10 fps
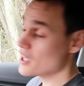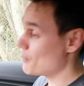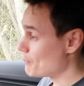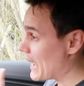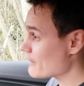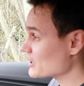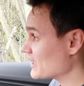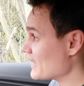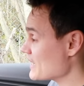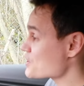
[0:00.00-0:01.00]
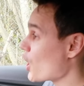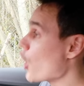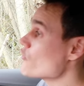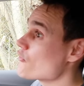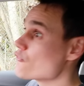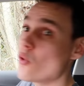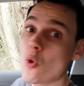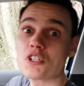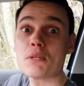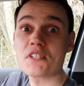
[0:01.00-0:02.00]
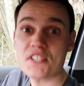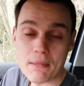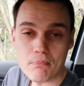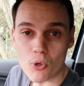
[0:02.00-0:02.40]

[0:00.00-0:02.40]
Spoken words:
Apparently it's over 40%